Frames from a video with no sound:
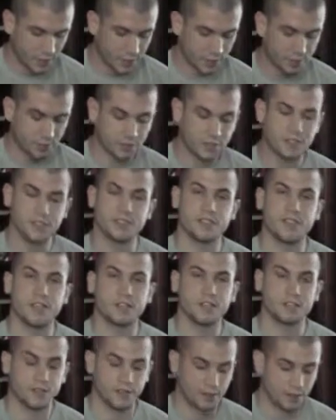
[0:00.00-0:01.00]
increased
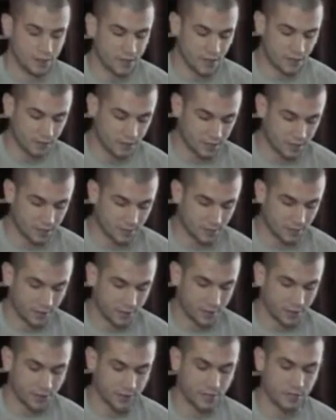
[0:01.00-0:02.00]
sedentary
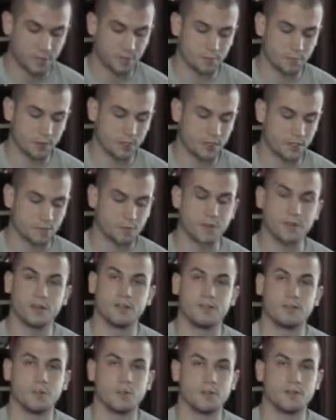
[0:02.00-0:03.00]
activity and displacement
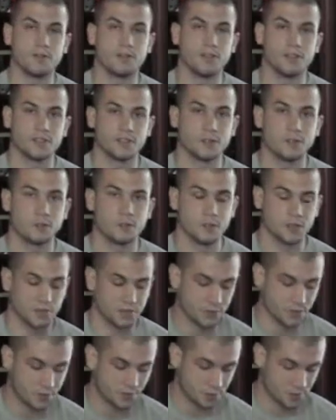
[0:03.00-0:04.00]
of more physical
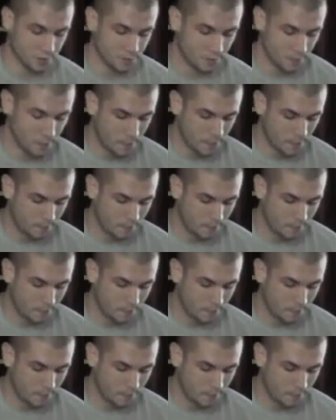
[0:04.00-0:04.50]
pursuits,